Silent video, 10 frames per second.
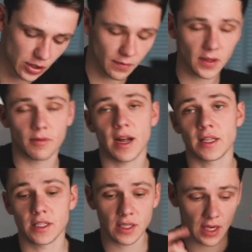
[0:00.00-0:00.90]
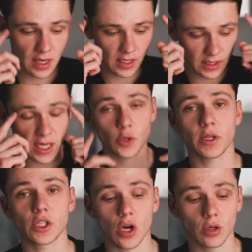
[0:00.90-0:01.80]
So for the Reds, stay
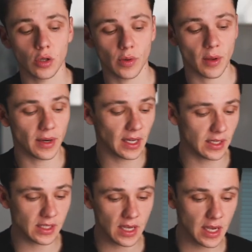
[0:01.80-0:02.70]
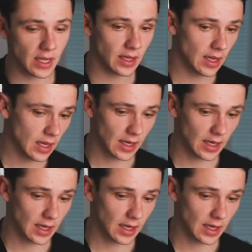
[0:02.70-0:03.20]
switched on, okay, when they concede,